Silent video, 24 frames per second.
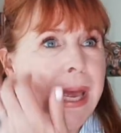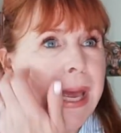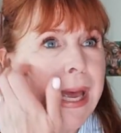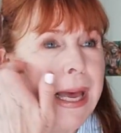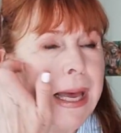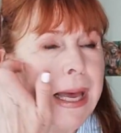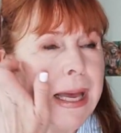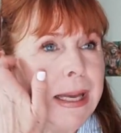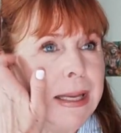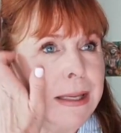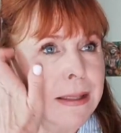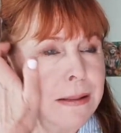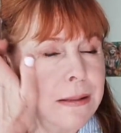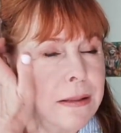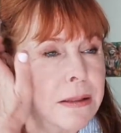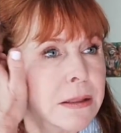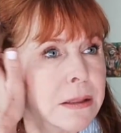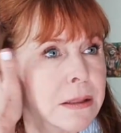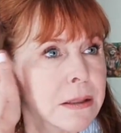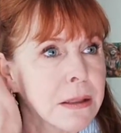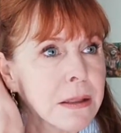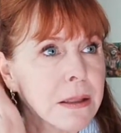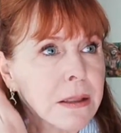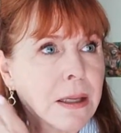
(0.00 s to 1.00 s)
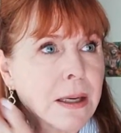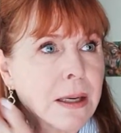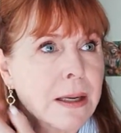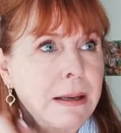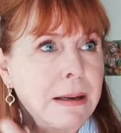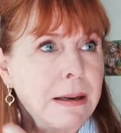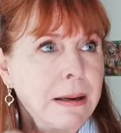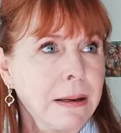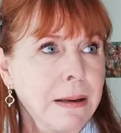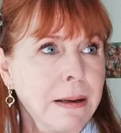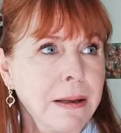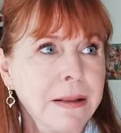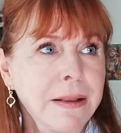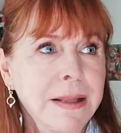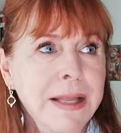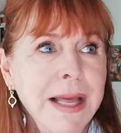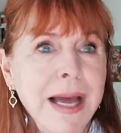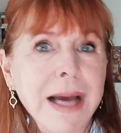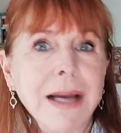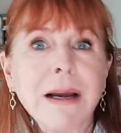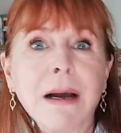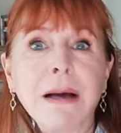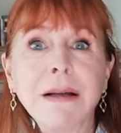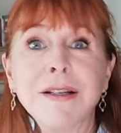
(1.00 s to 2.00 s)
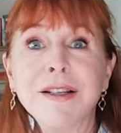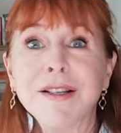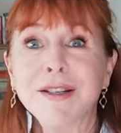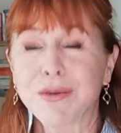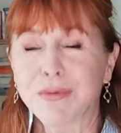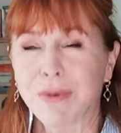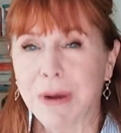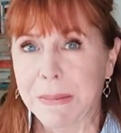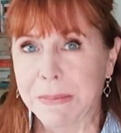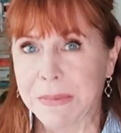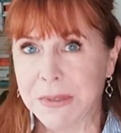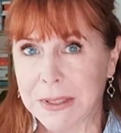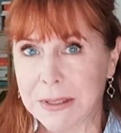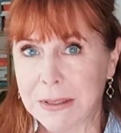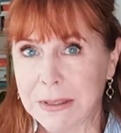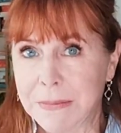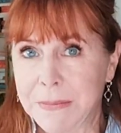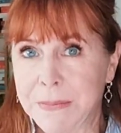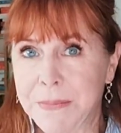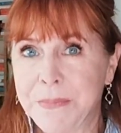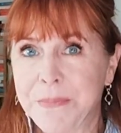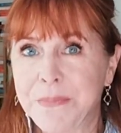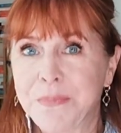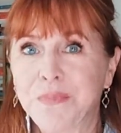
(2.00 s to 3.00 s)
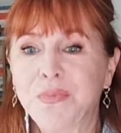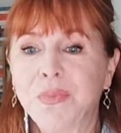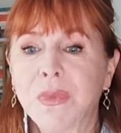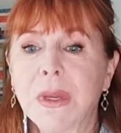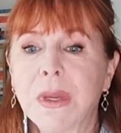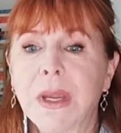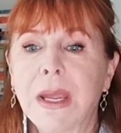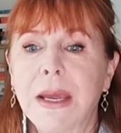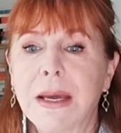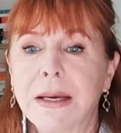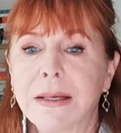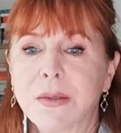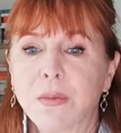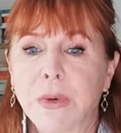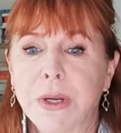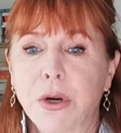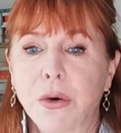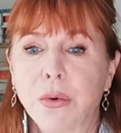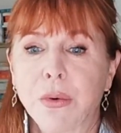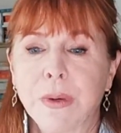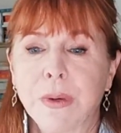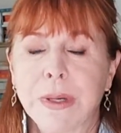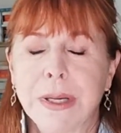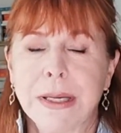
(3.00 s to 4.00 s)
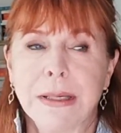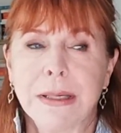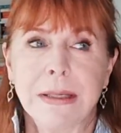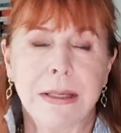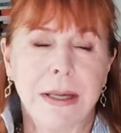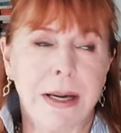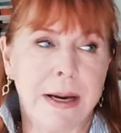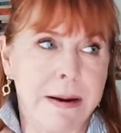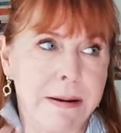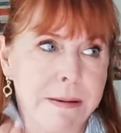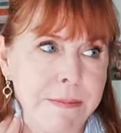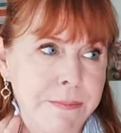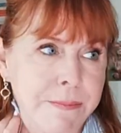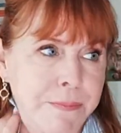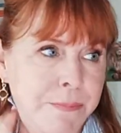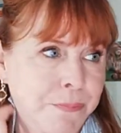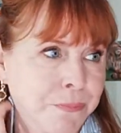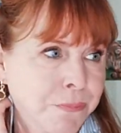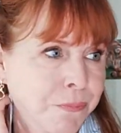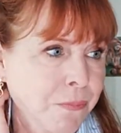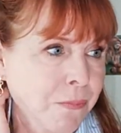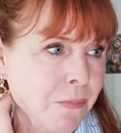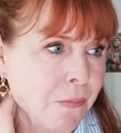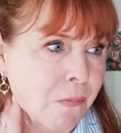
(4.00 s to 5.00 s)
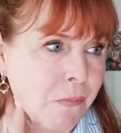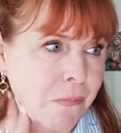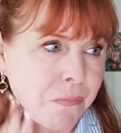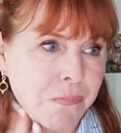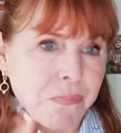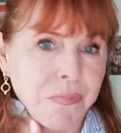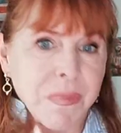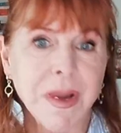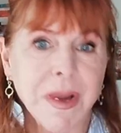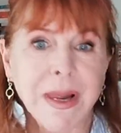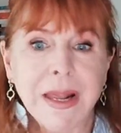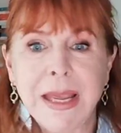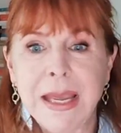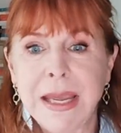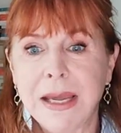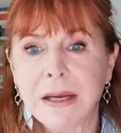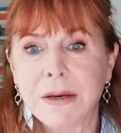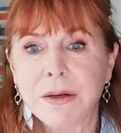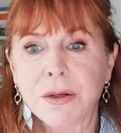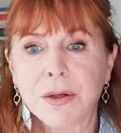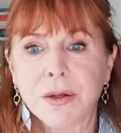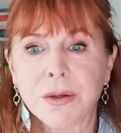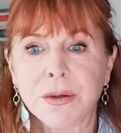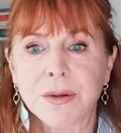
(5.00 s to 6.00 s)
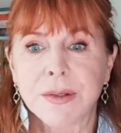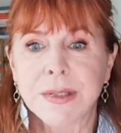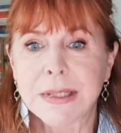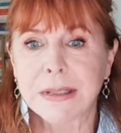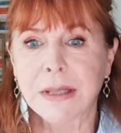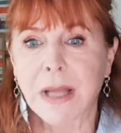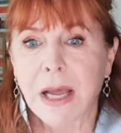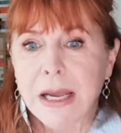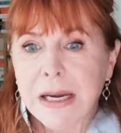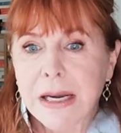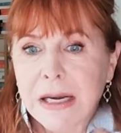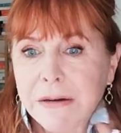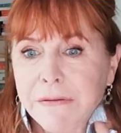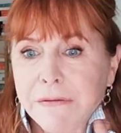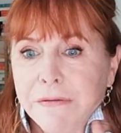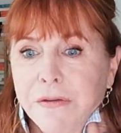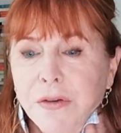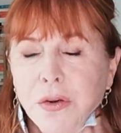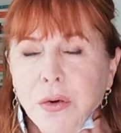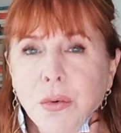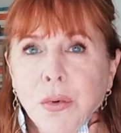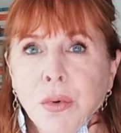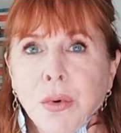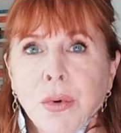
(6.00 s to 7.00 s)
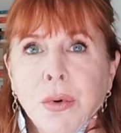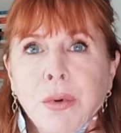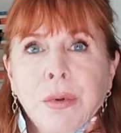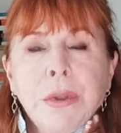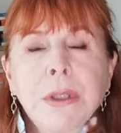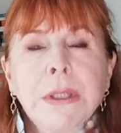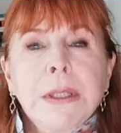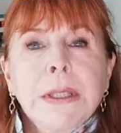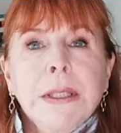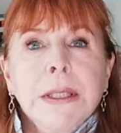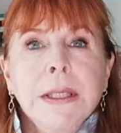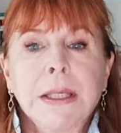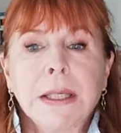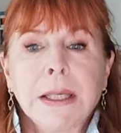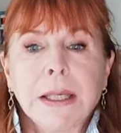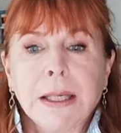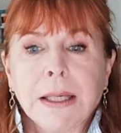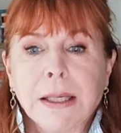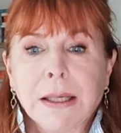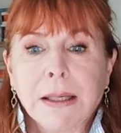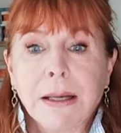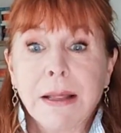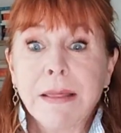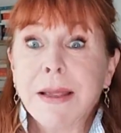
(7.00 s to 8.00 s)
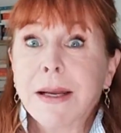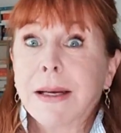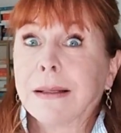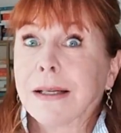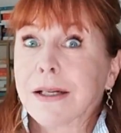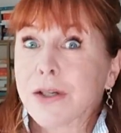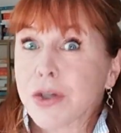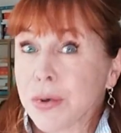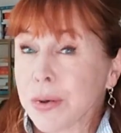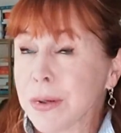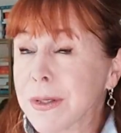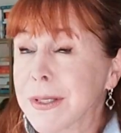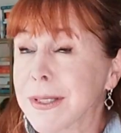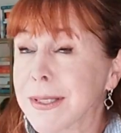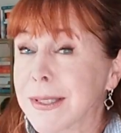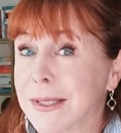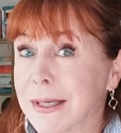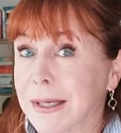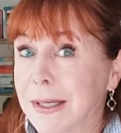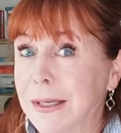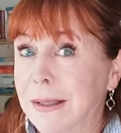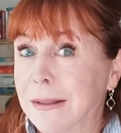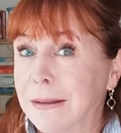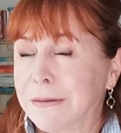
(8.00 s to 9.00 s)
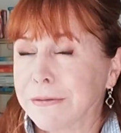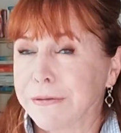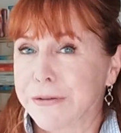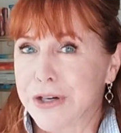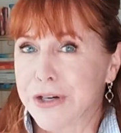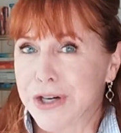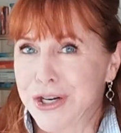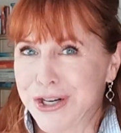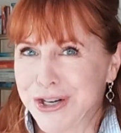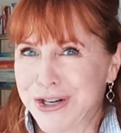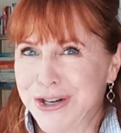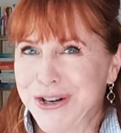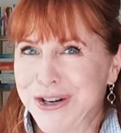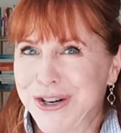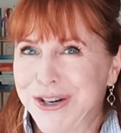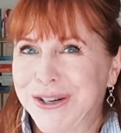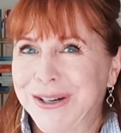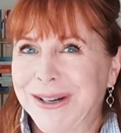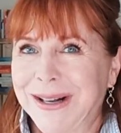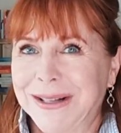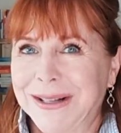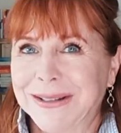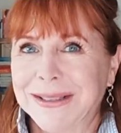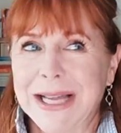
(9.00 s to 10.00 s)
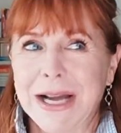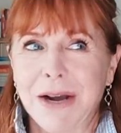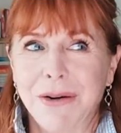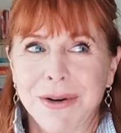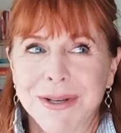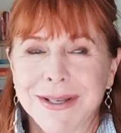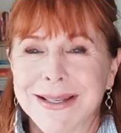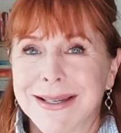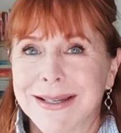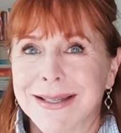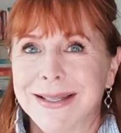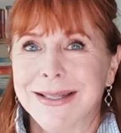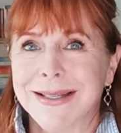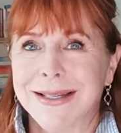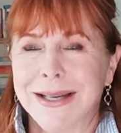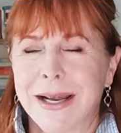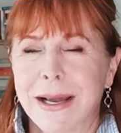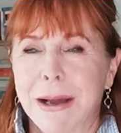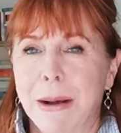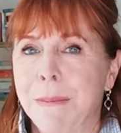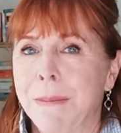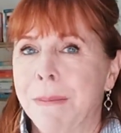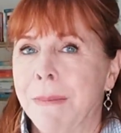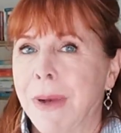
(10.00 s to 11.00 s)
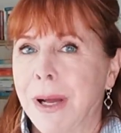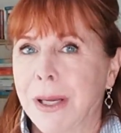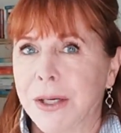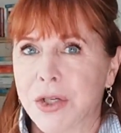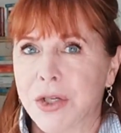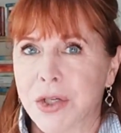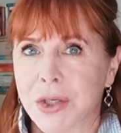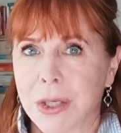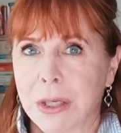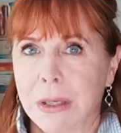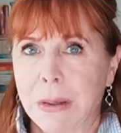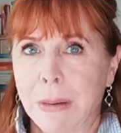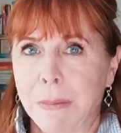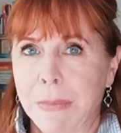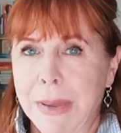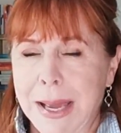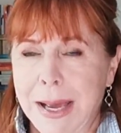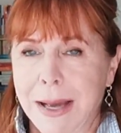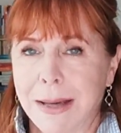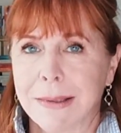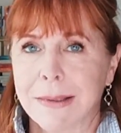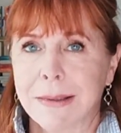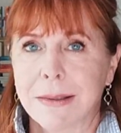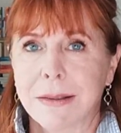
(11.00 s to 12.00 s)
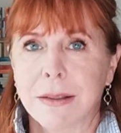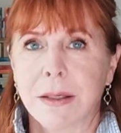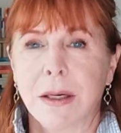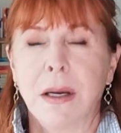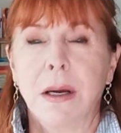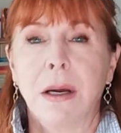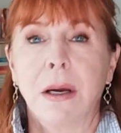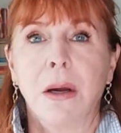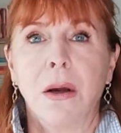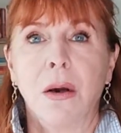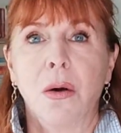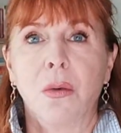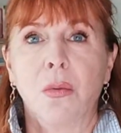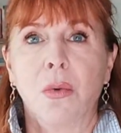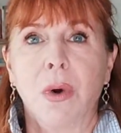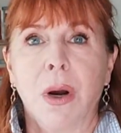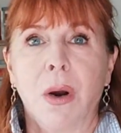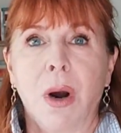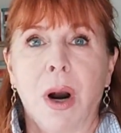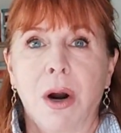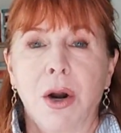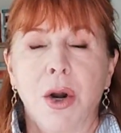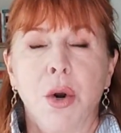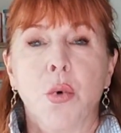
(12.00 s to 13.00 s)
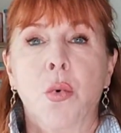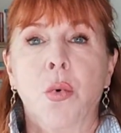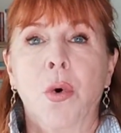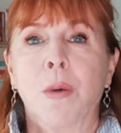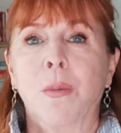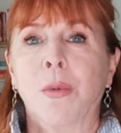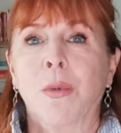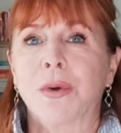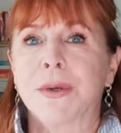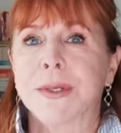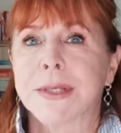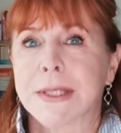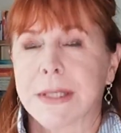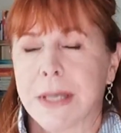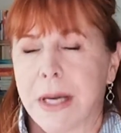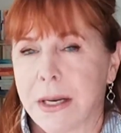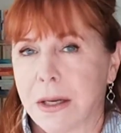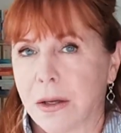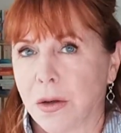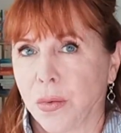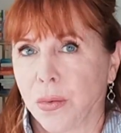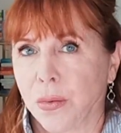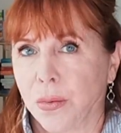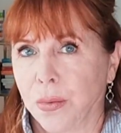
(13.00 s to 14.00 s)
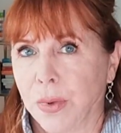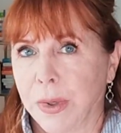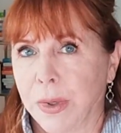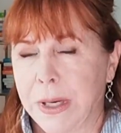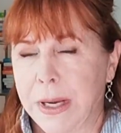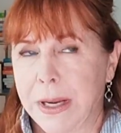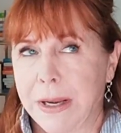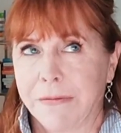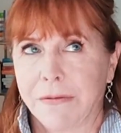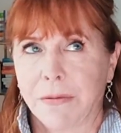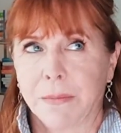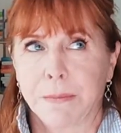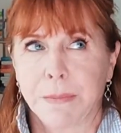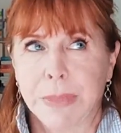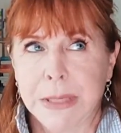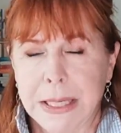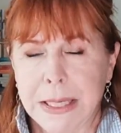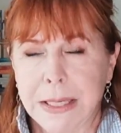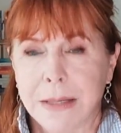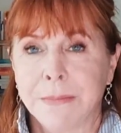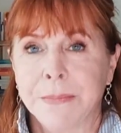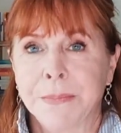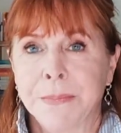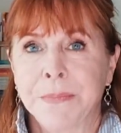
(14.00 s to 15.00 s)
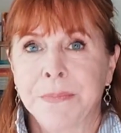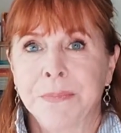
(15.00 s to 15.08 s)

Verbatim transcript: And uh, that got disrupted as we created um, candles, lighting fuel, uh, and then electricity, for sure, allowed us to stay up much past what our normal cycle would have been.